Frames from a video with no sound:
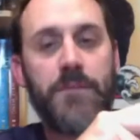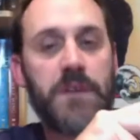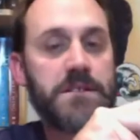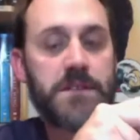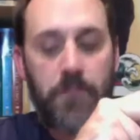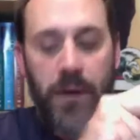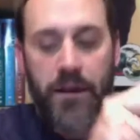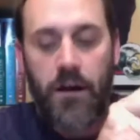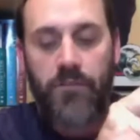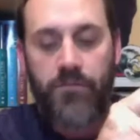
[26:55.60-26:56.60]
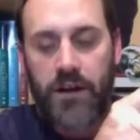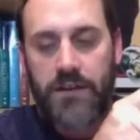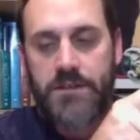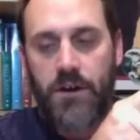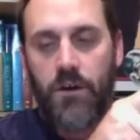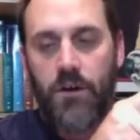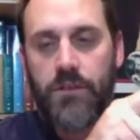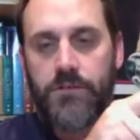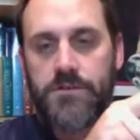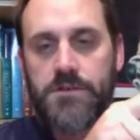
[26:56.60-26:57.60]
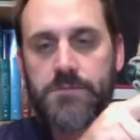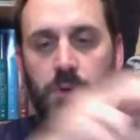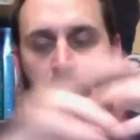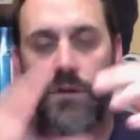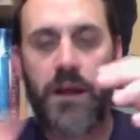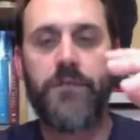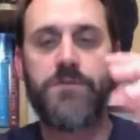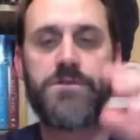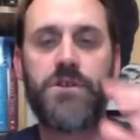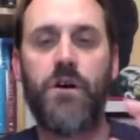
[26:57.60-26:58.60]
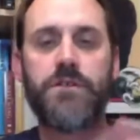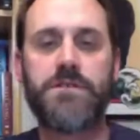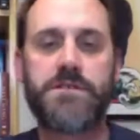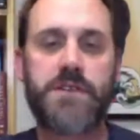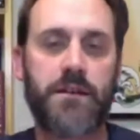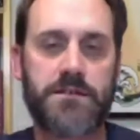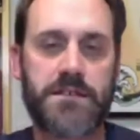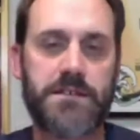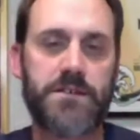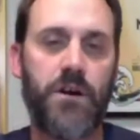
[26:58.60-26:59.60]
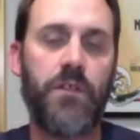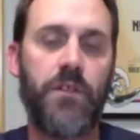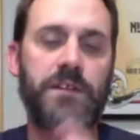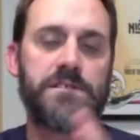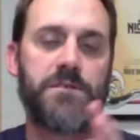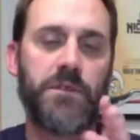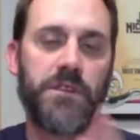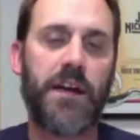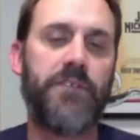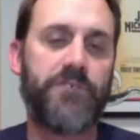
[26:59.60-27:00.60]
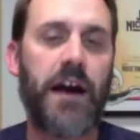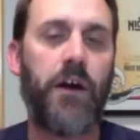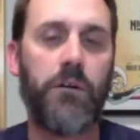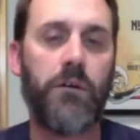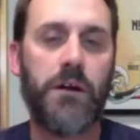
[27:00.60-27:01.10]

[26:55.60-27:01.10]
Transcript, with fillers: it's the payoff, right? To all those pronouns, to all the subtlety, to all the things that were left out.